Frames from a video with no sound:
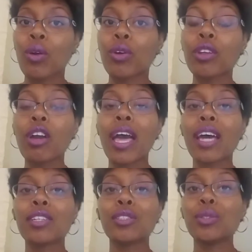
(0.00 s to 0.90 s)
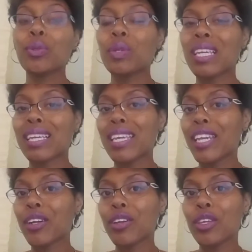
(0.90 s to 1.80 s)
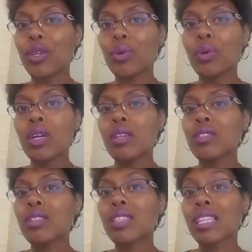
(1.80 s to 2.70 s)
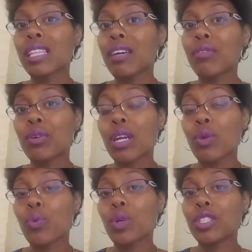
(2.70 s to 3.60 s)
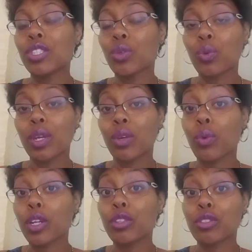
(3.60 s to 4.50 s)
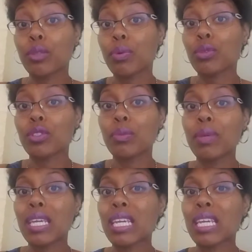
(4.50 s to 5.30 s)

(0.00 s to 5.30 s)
or your attitude can carry you to the level in which where you're supposed to be.